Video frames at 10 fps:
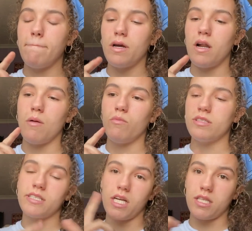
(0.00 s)
but um,
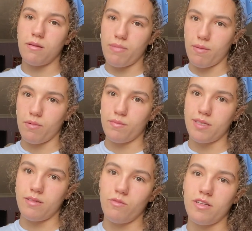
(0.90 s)
once I got the
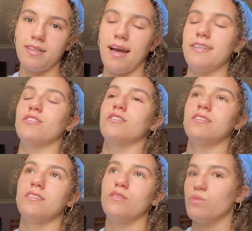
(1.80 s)
peppermint one, I
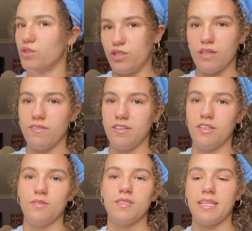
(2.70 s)
just switched over to
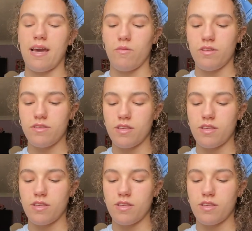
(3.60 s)
using that one.